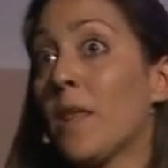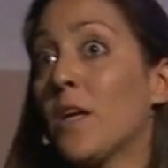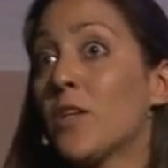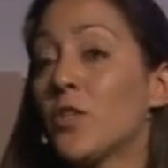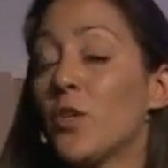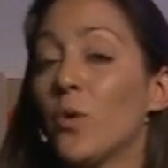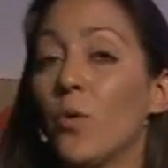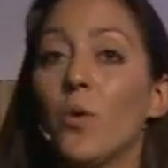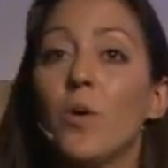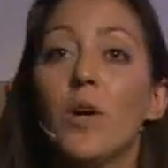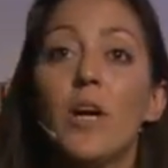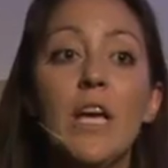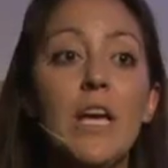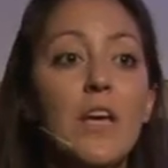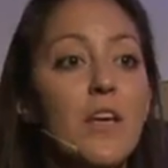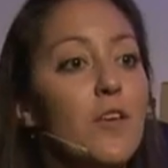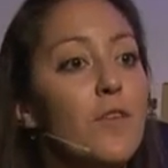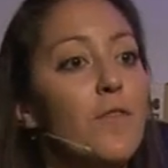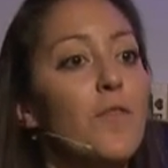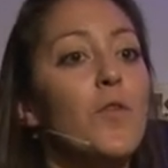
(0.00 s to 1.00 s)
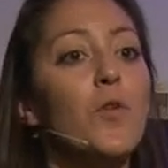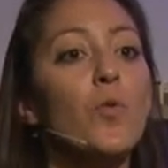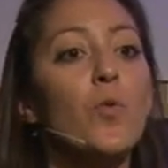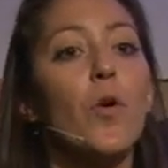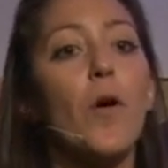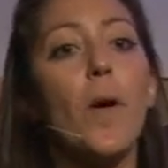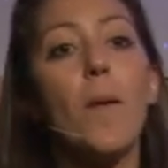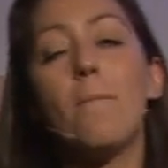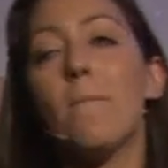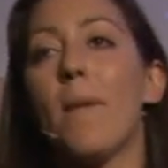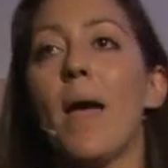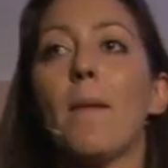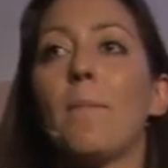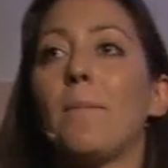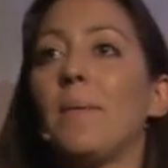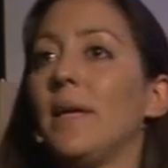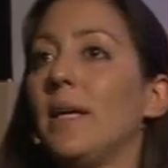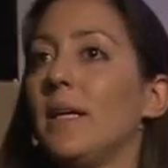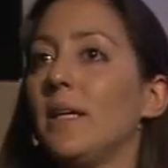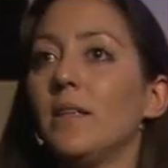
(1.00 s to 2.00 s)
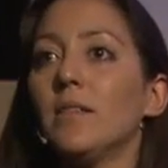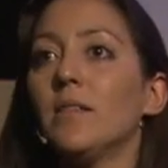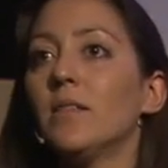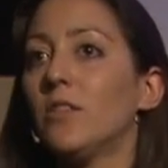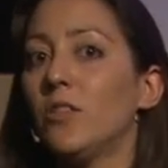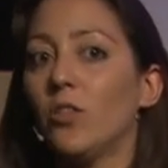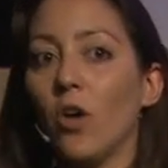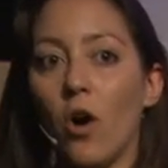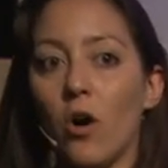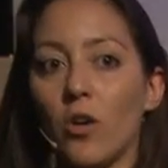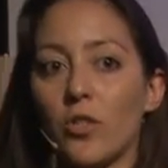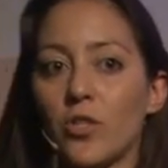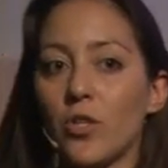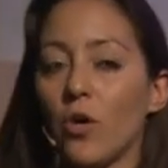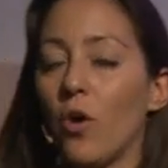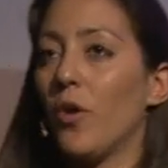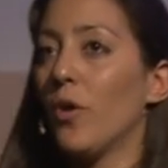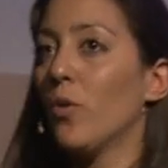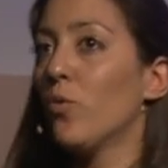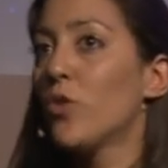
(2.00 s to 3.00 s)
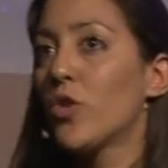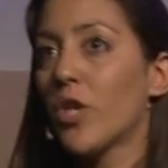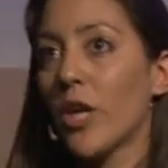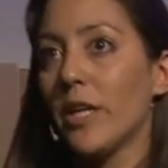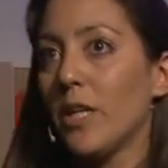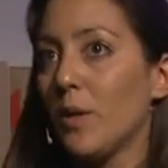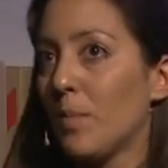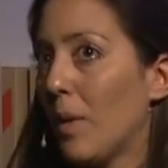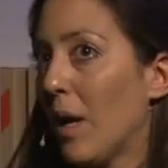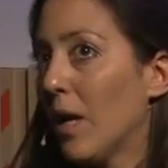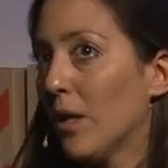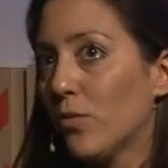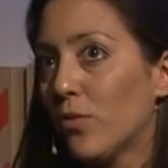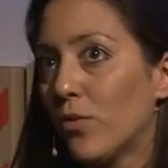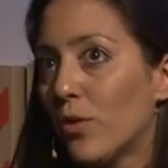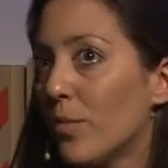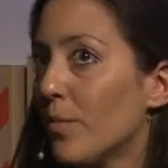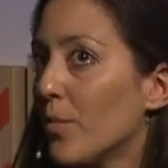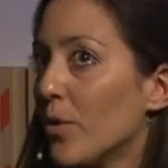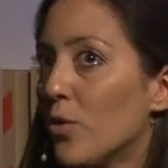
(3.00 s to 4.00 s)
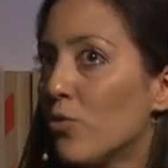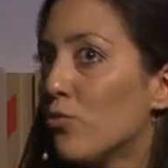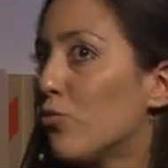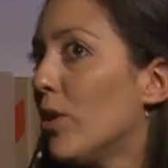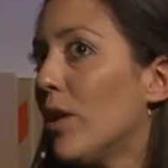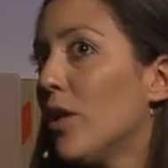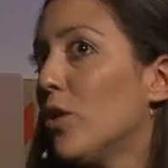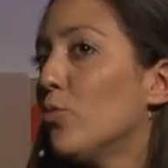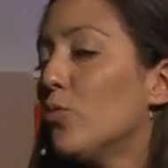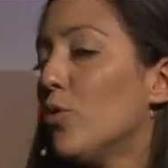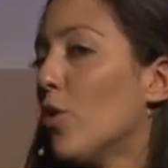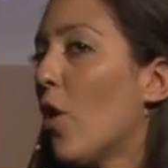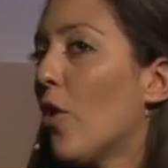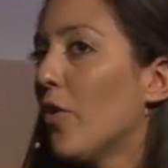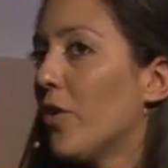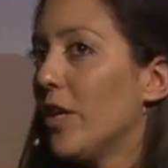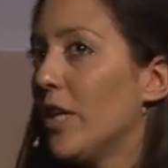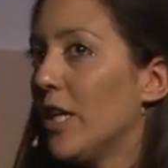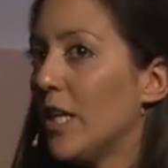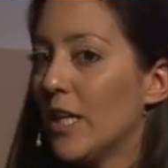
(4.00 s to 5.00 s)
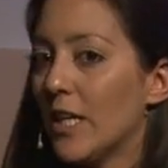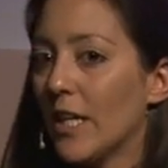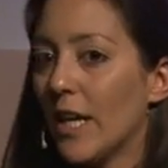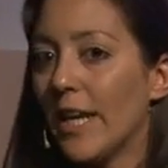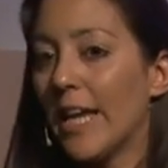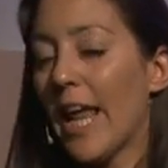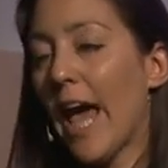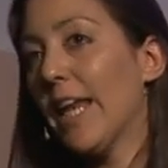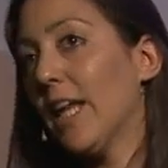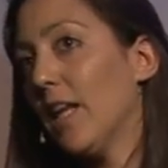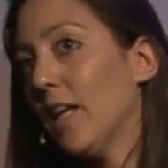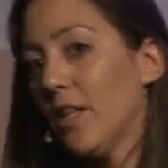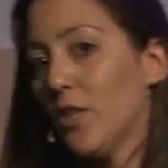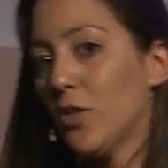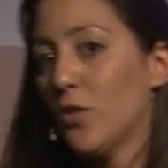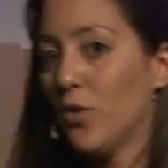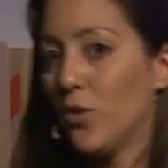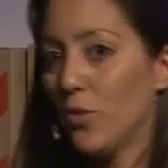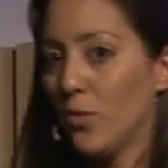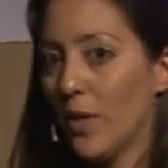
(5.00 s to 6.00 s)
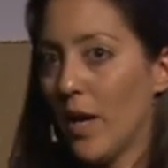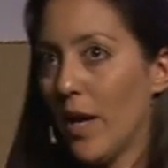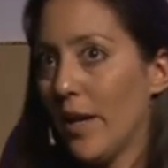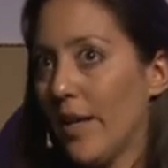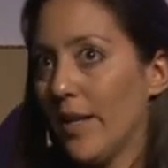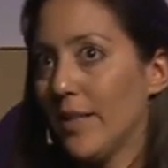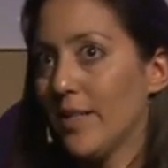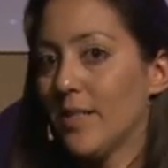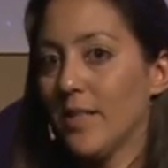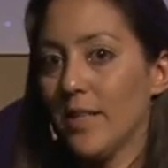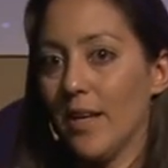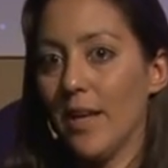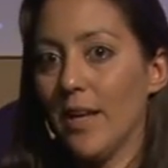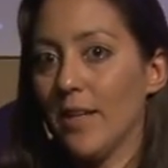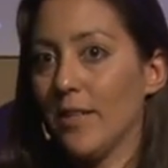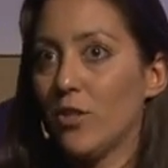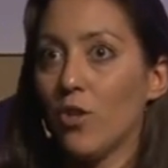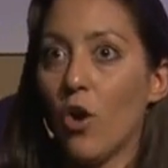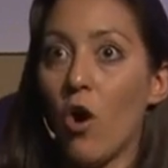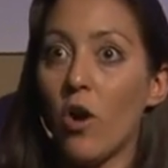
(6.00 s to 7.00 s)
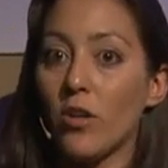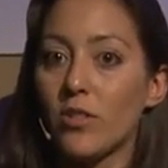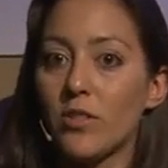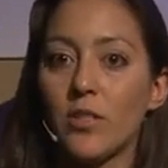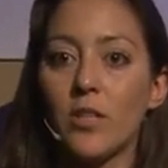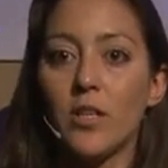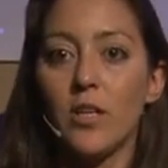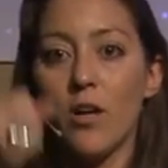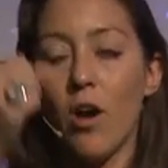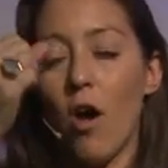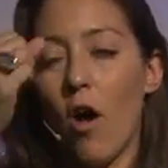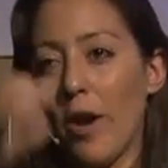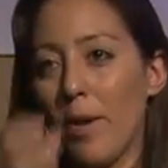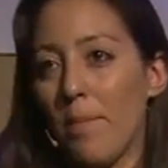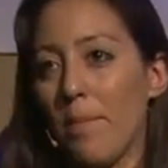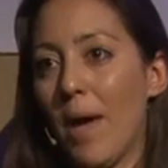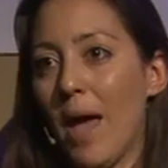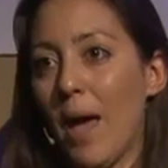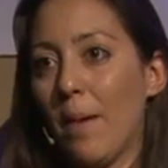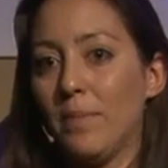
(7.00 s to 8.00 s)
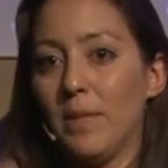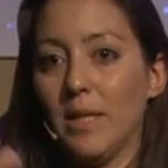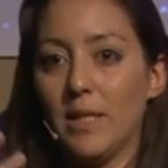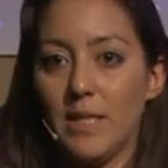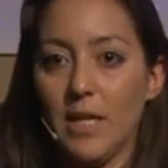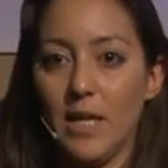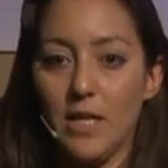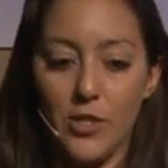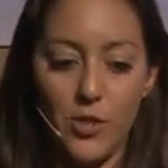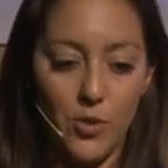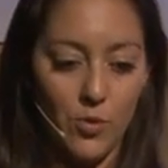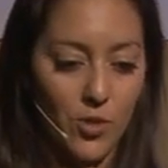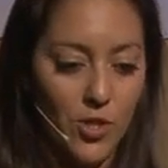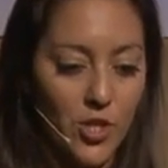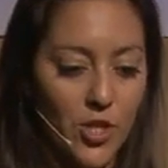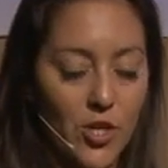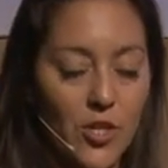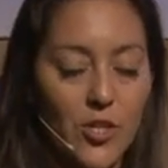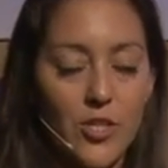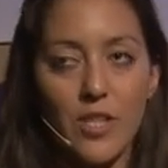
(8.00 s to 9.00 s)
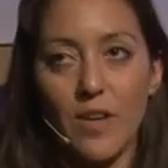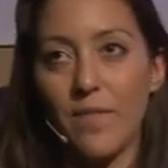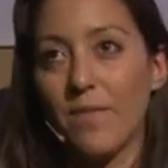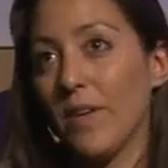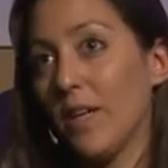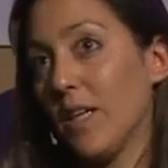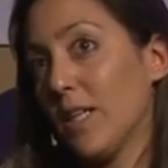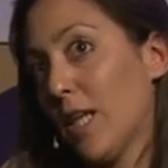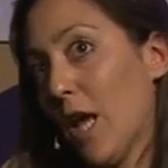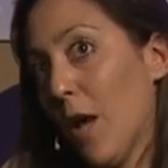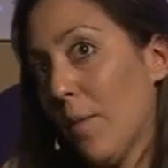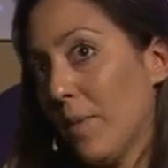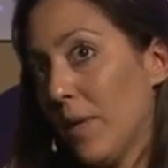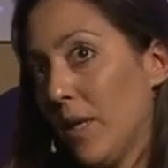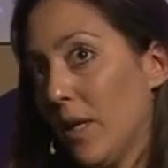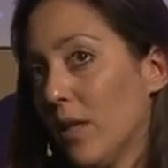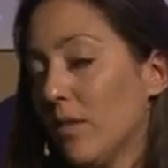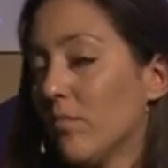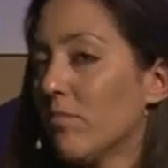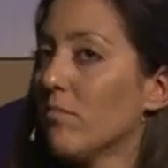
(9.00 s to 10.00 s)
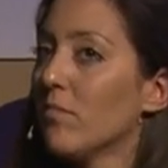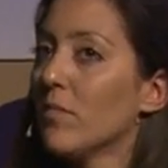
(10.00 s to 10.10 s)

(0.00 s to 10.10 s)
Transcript: So if you are mapping dots on a UshID platform, you really do not need an analyst to do that. It's a dot on a map that tells you here something is happening.